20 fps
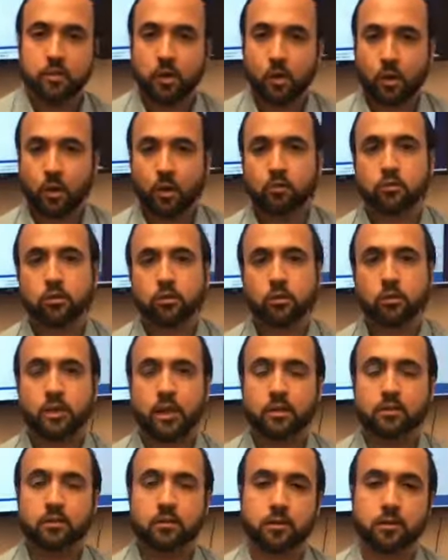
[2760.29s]
that you actually go
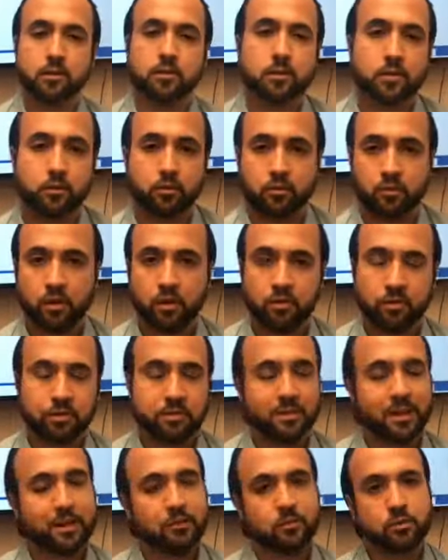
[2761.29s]
down to the assessor's office,
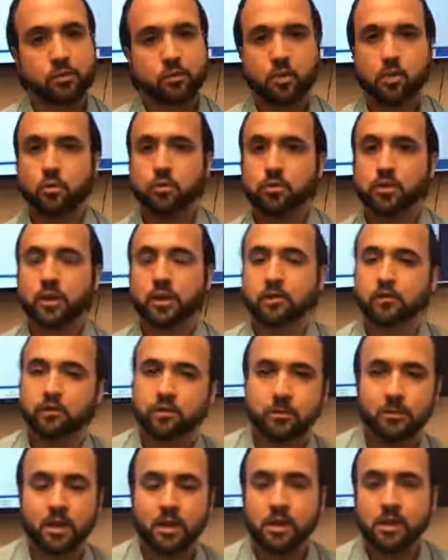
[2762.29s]
not to your local
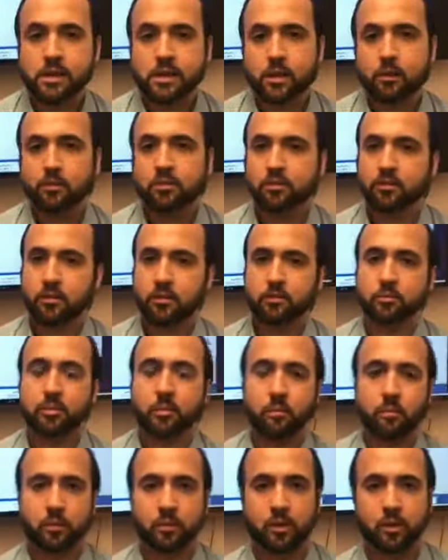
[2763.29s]
township. I always advise
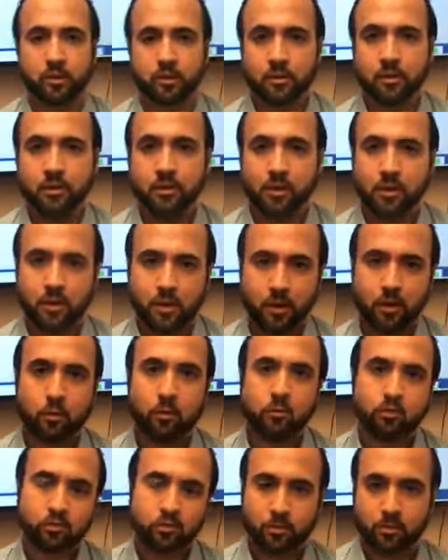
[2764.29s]
people that
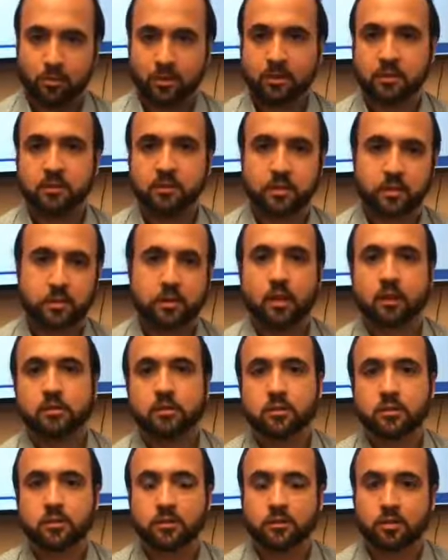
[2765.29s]
documents are typically sent down
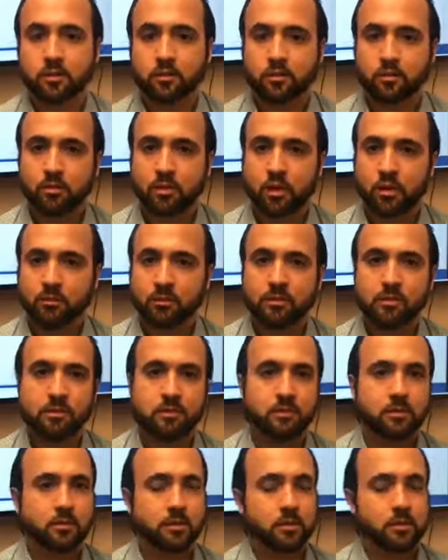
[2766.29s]
to the assessor's office
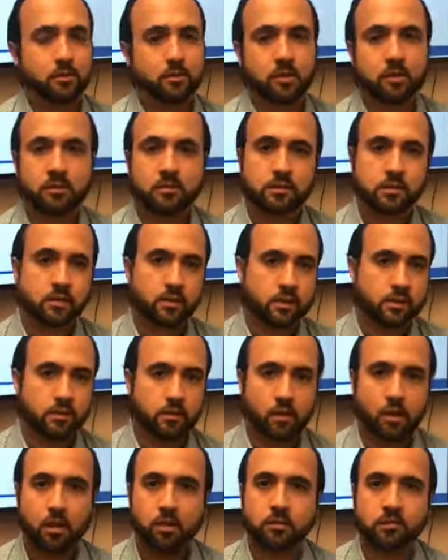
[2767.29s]
and you know things can get
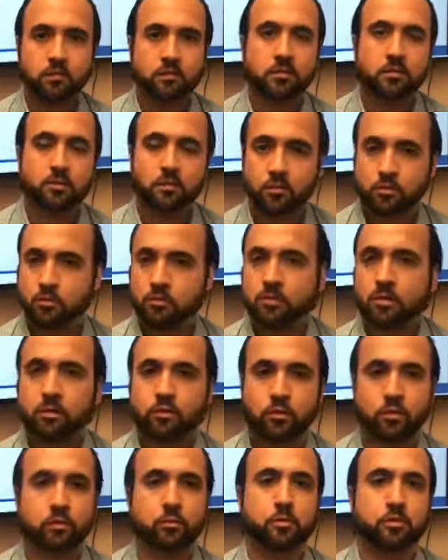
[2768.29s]
lost in the, tr the
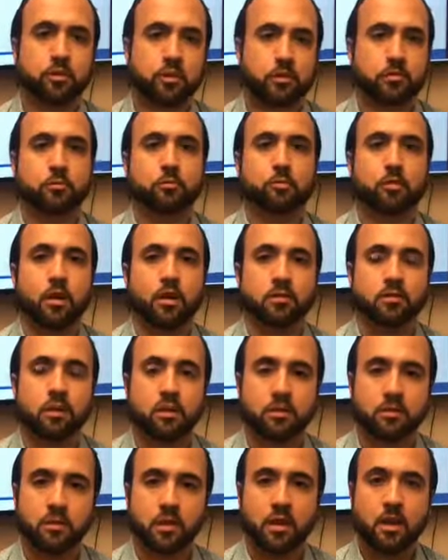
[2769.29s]
transportation
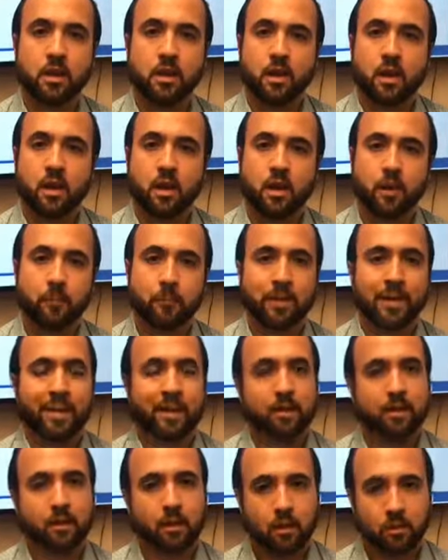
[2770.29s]
process um, and
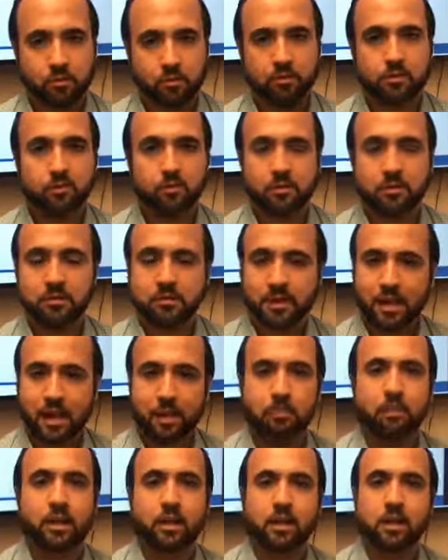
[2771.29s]
i also suggest
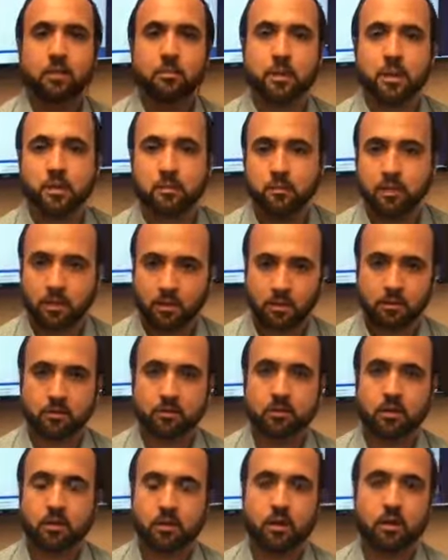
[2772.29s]
not mailing them in
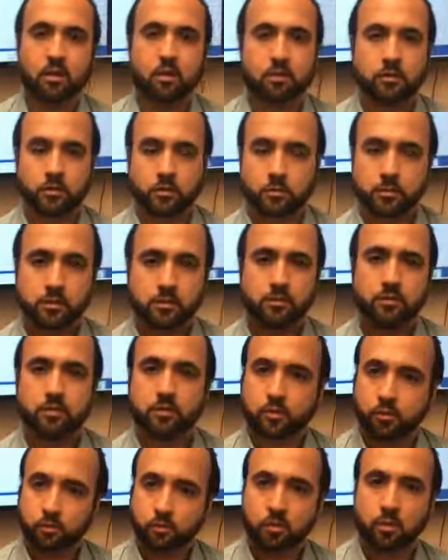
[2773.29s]
because there's a little bit of
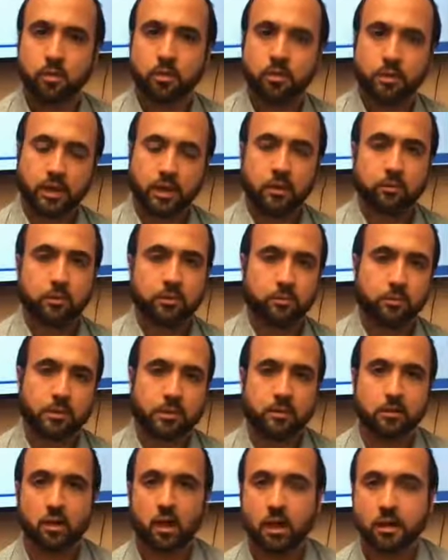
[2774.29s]
discontrol with documents
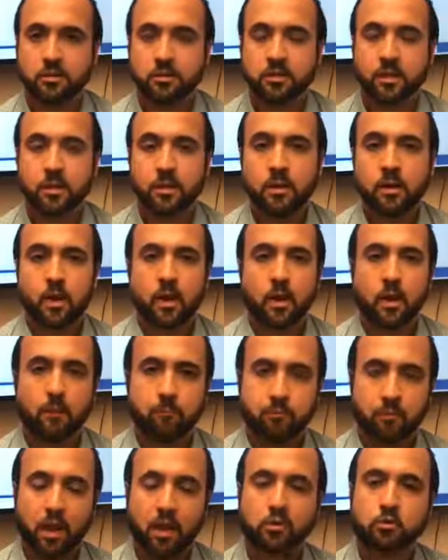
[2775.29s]
being lost
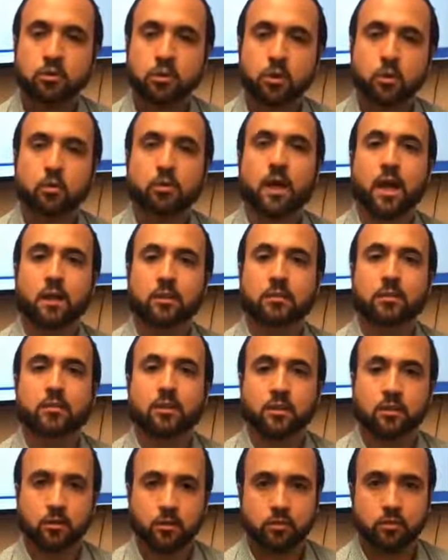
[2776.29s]
um, actually go down to
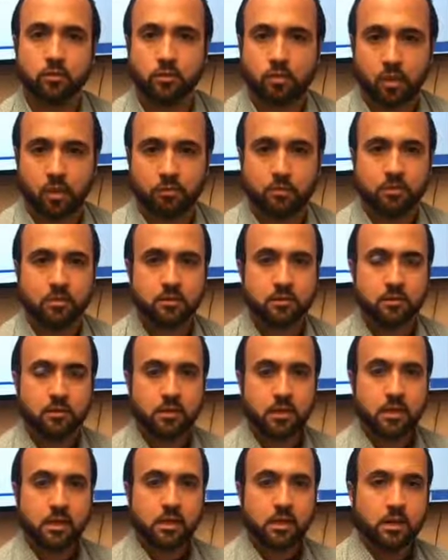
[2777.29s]
the assessor's office
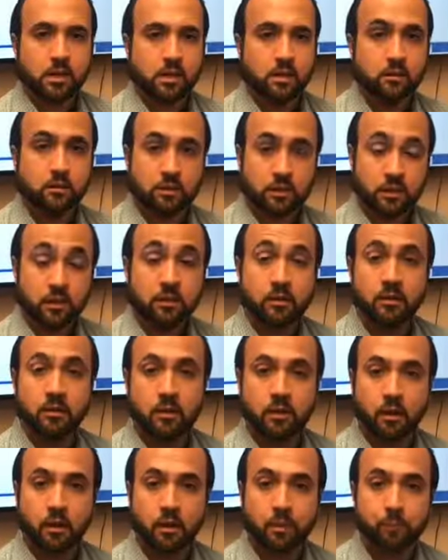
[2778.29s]
it's in
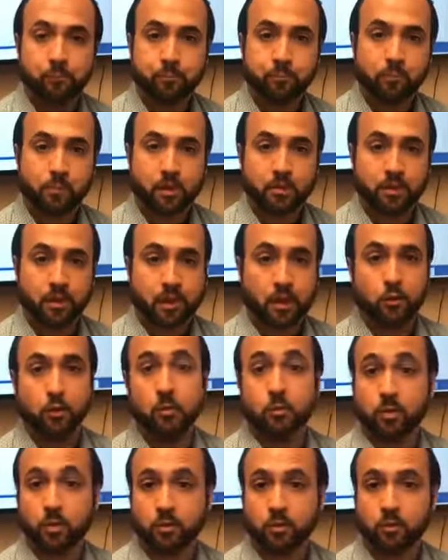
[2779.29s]
um, the county
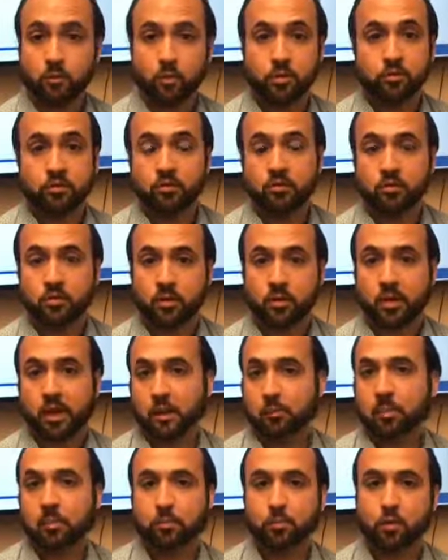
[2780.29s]
building which is a lot
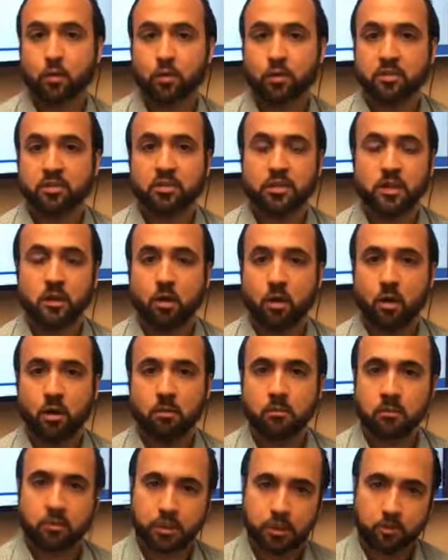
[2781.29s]
of people know as city
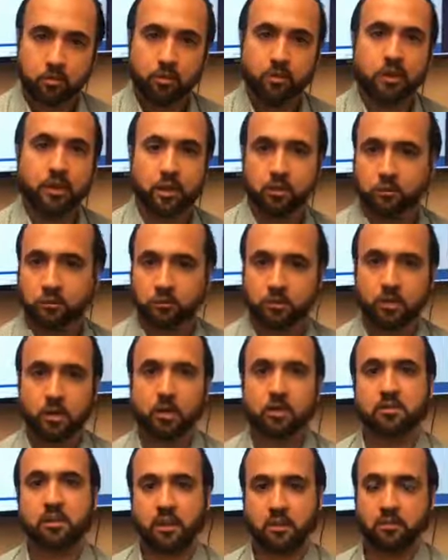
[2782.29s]
hall that building actually
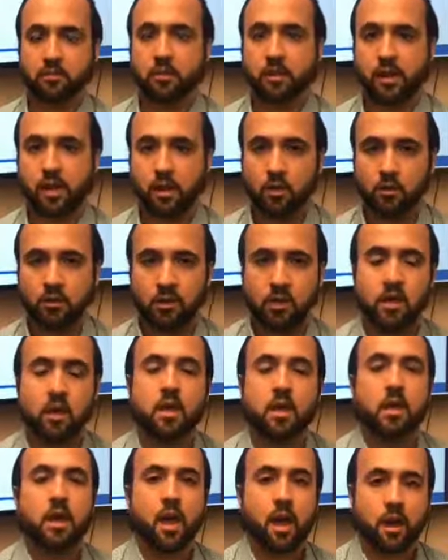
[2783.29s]
belongs half to the county
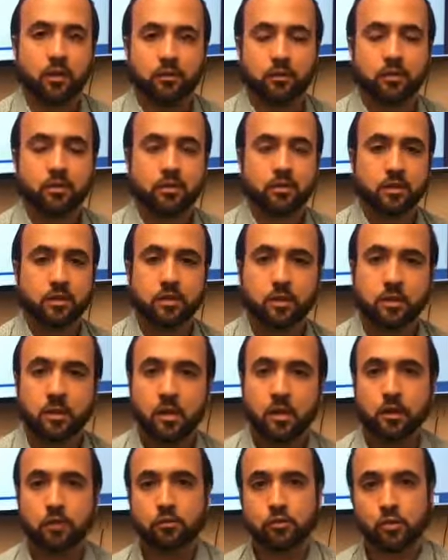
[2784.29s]
half to the city
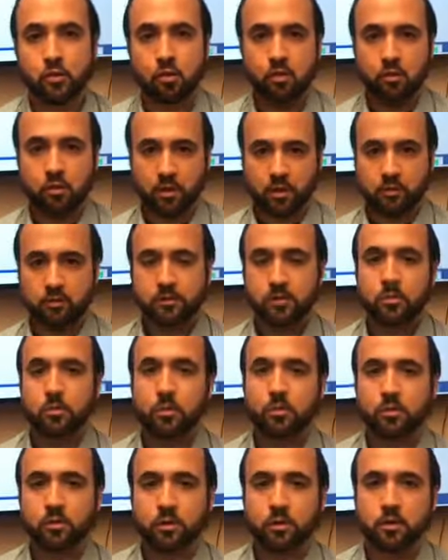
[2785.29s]
you go into that
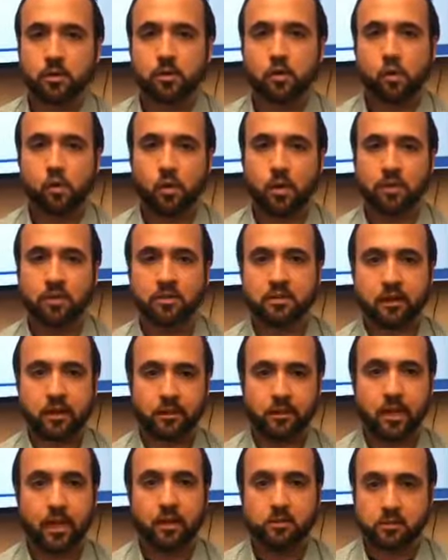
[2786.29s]
building you go on the
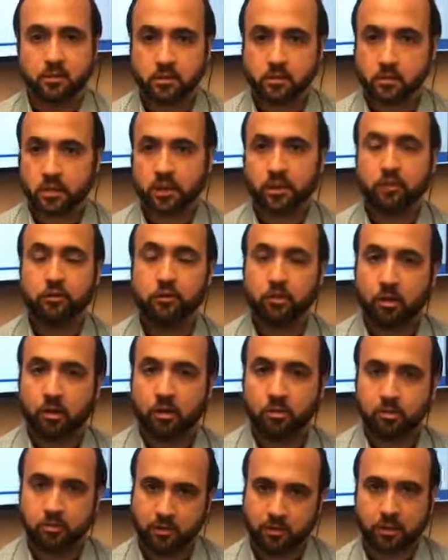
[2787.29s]
side that has the cook county
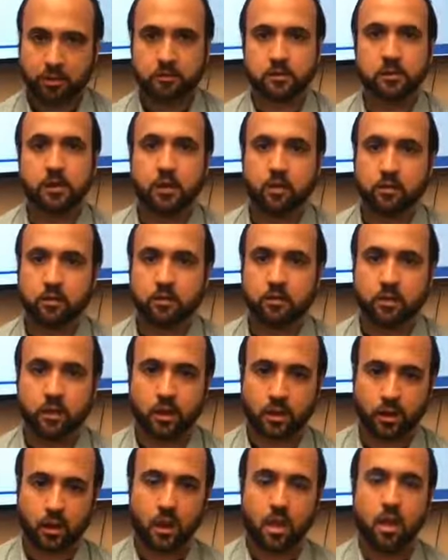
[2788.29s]
sheriff's that's the county
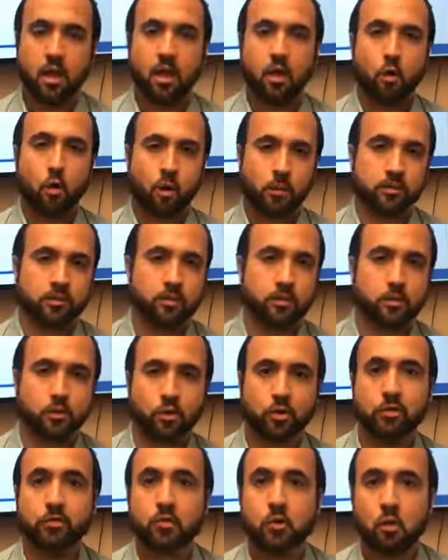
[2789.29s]
side go up to the
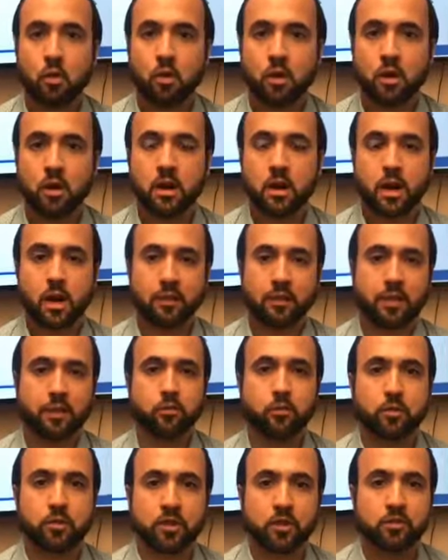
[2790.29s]
third floor and
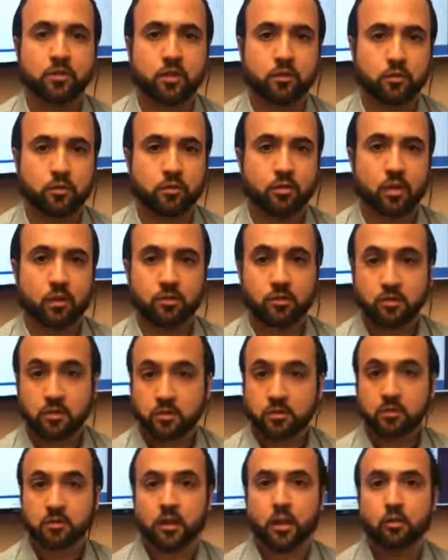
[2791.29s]
that's where the assessor's office
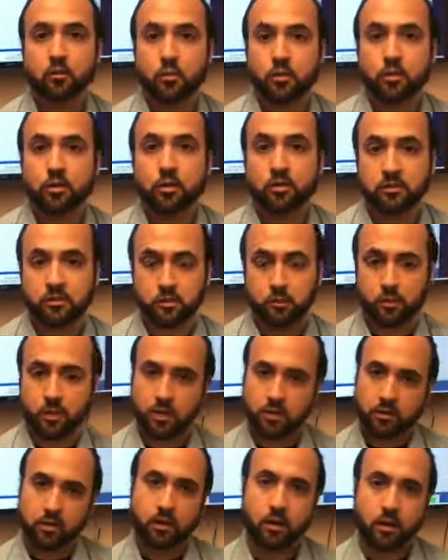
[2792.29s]
is and that's where you can
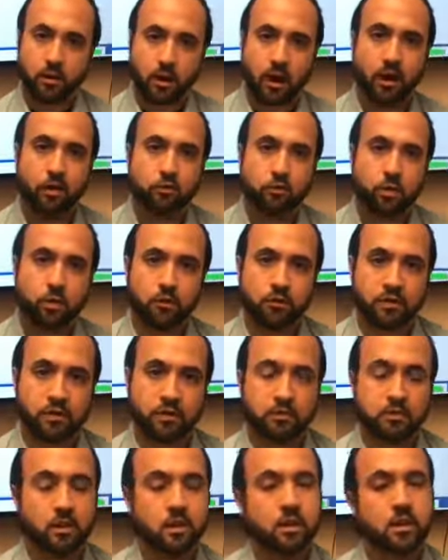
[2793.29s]
submit uh, actual
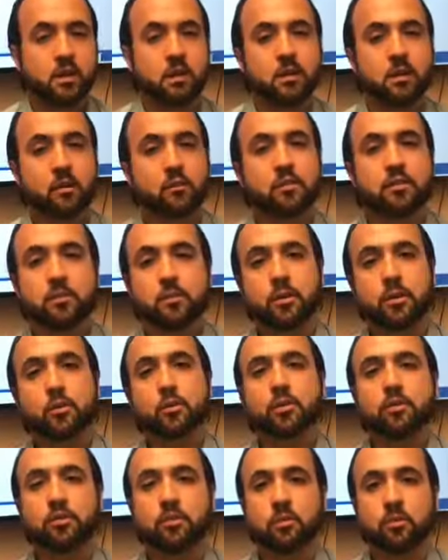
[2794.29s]
evidence Never submit
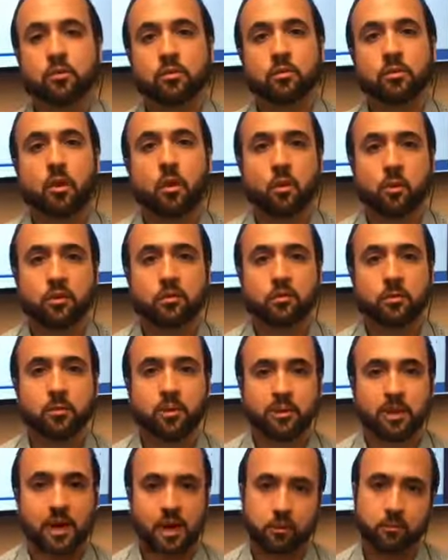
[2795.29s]
originals, always
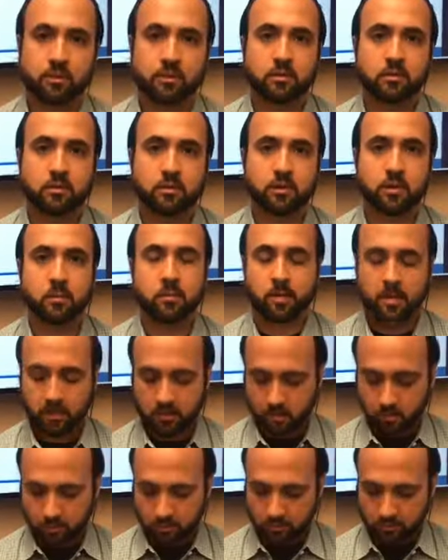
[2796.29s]
submit copies. Keep on,
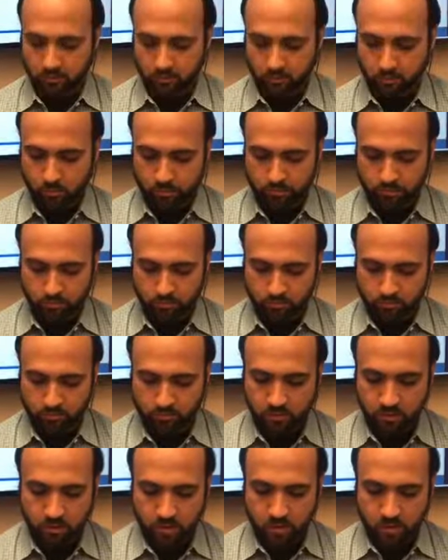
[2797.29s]
hold on to your originals.